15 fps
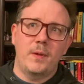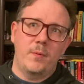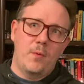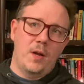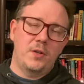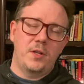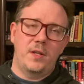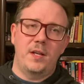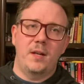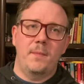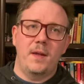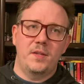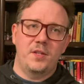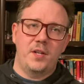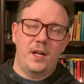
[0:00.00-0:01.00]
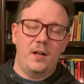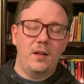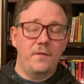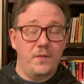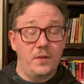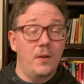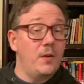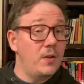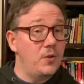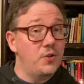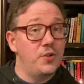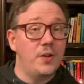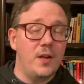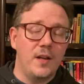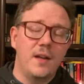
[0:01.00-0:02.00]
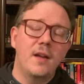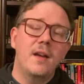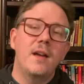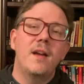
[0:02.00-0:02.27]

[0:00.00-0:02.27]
watch Athena Beth's channel. If you don't, you should.